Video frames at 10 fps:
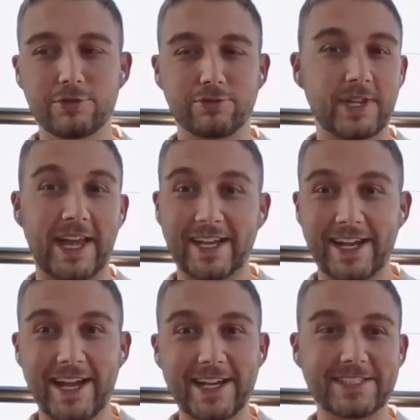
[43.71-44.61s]
Sri
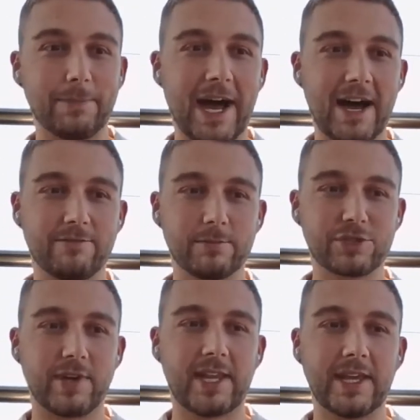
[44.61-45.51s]
Lanka and depart from
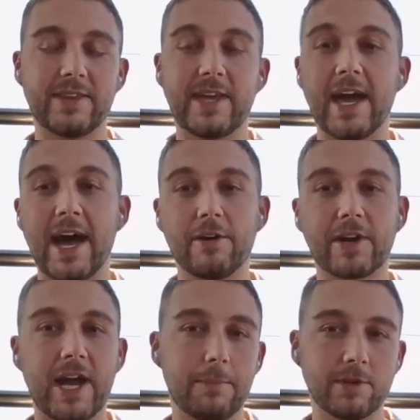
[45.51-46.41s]
Australia, there are
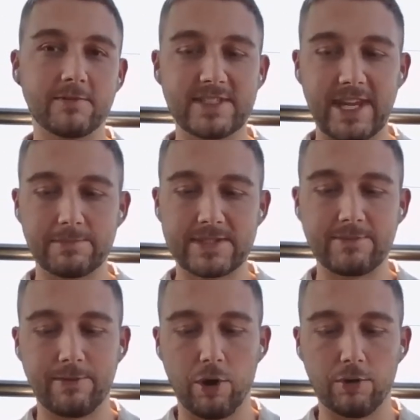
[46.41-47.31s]
a couple of steps
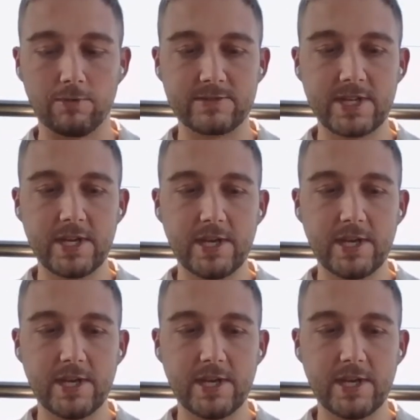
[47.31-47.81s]
involved